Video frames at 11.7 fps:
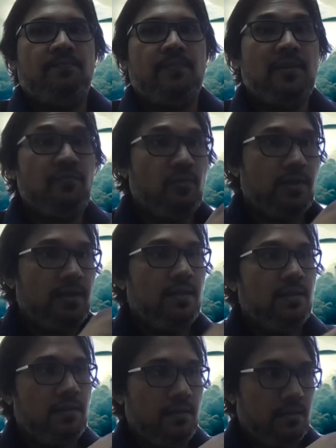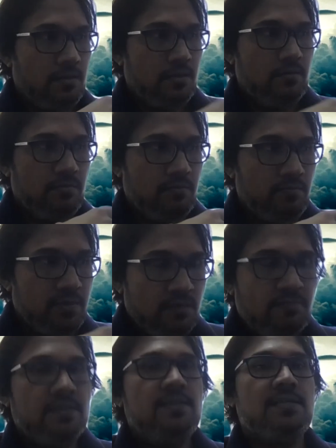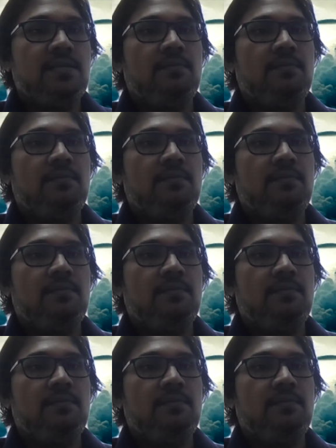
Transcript: but if you really work with these